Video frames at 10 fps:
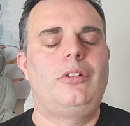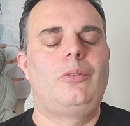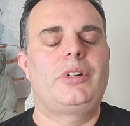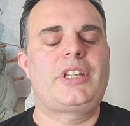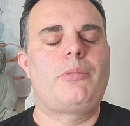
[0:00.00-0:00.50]

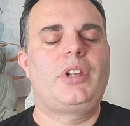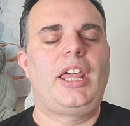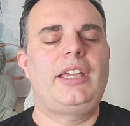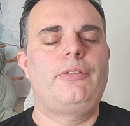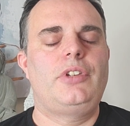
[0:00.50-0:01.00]
What I would
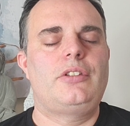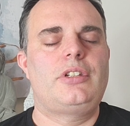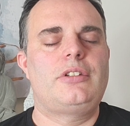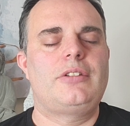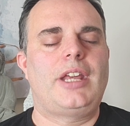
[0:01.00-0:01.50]
like for you
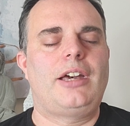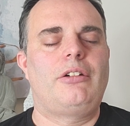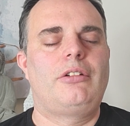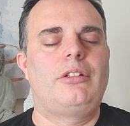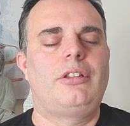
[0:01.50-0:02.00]
to do
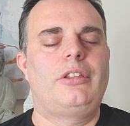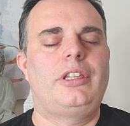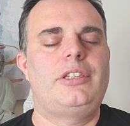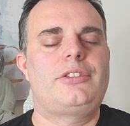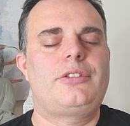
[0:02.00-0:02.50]
now
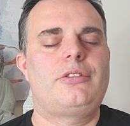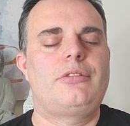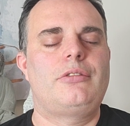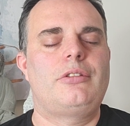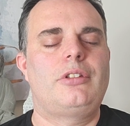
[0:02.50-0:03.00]
is
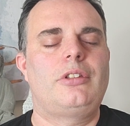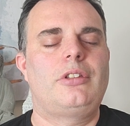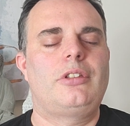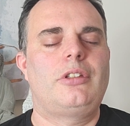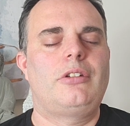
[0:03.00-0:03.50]
to
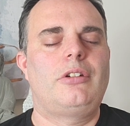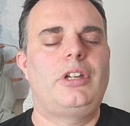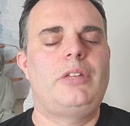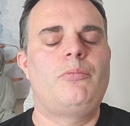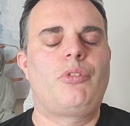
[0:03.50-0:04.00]

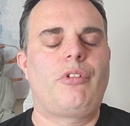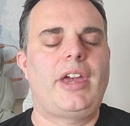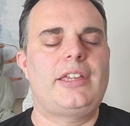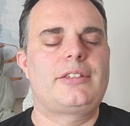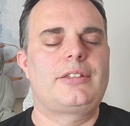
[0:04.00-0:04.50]

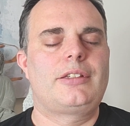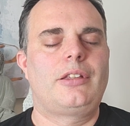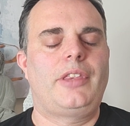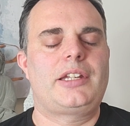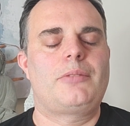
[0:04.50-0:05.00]
embrace
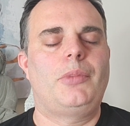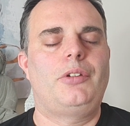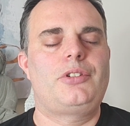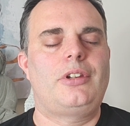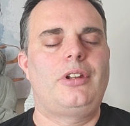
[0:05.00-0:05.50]
that
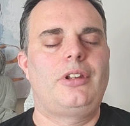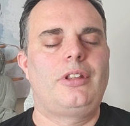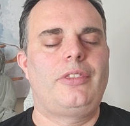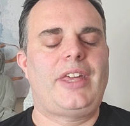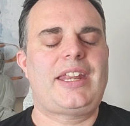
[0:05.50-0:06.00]
emotion,
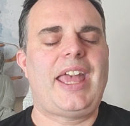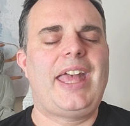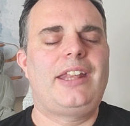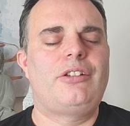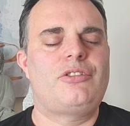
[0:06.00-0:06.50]
that
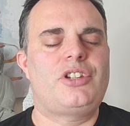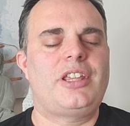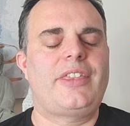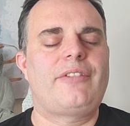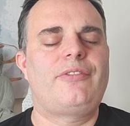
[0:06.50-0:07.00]

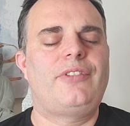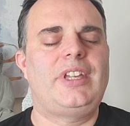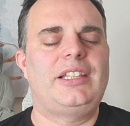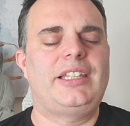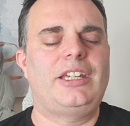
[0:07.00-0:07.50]
energy, that
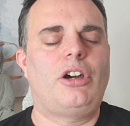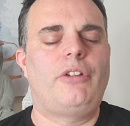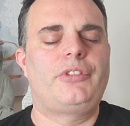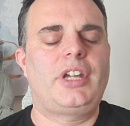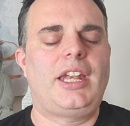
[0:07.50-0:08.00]
feeling
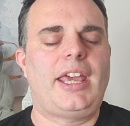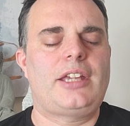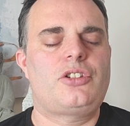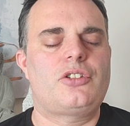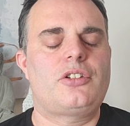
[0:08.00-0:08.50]
of
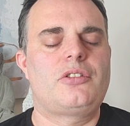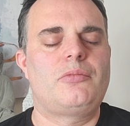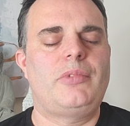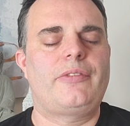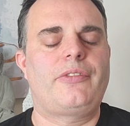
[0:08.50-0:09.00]
connection
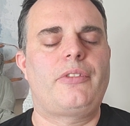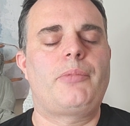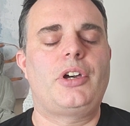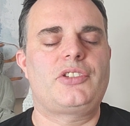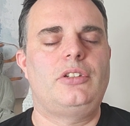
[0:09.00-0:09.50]
with the
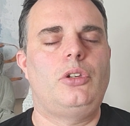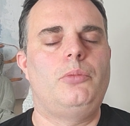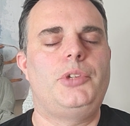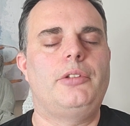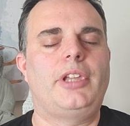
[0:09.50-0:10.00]
person
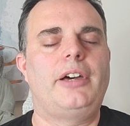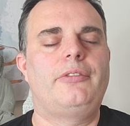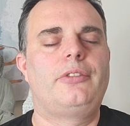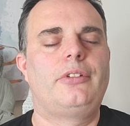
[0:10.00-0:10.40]
whom you love.